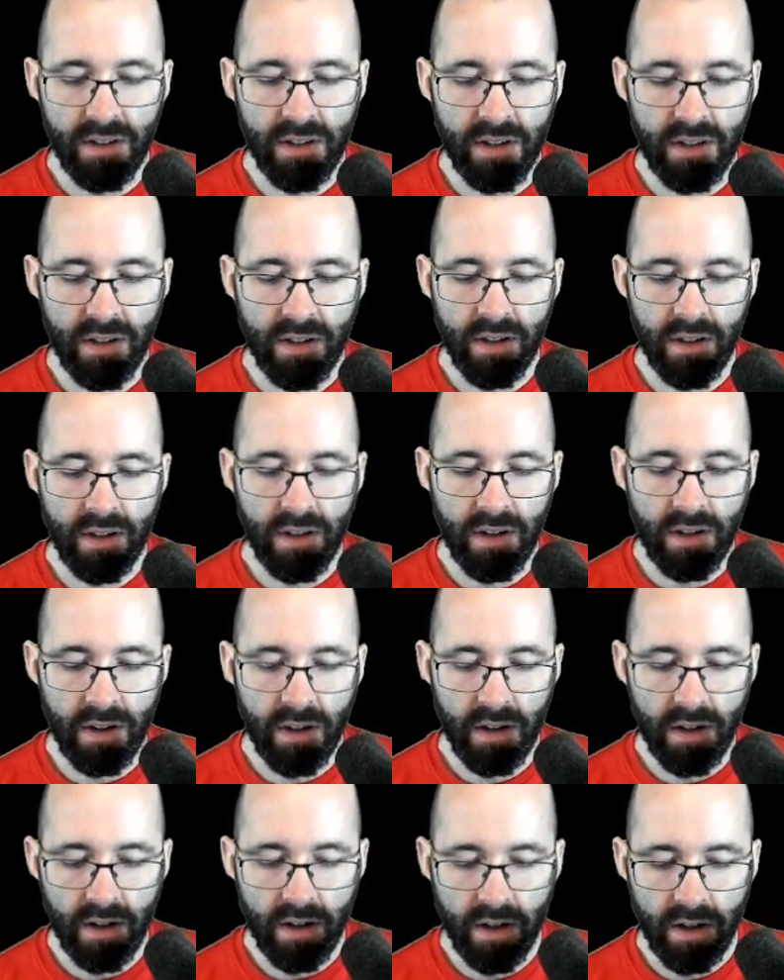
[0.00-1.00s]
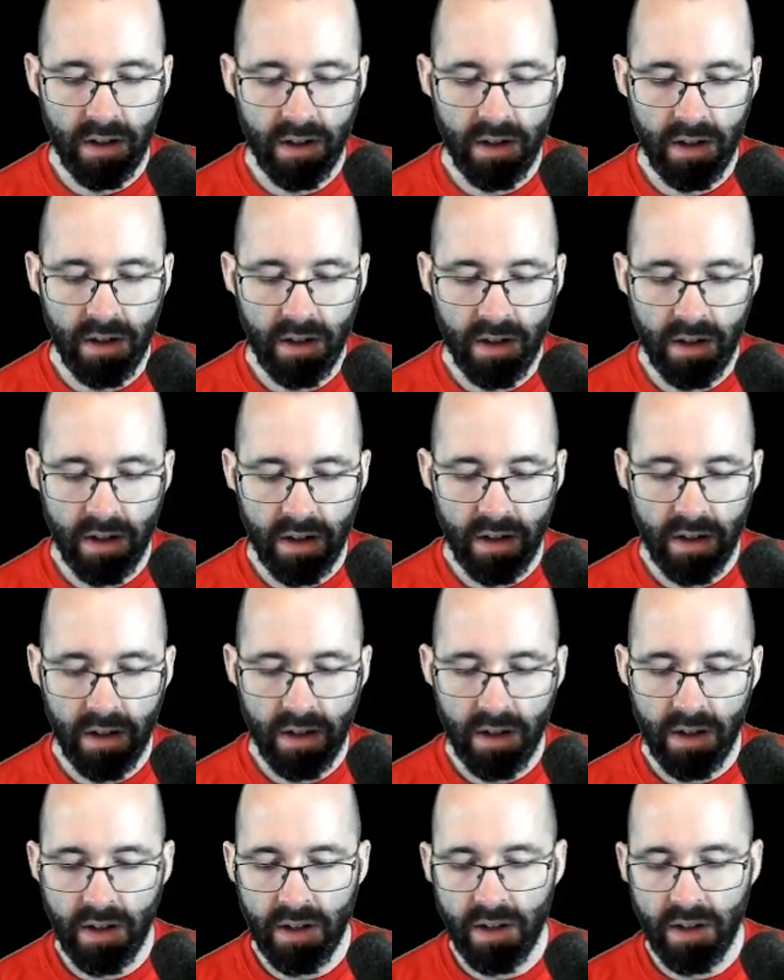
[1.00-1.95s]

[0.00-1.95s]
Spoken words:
[no speech]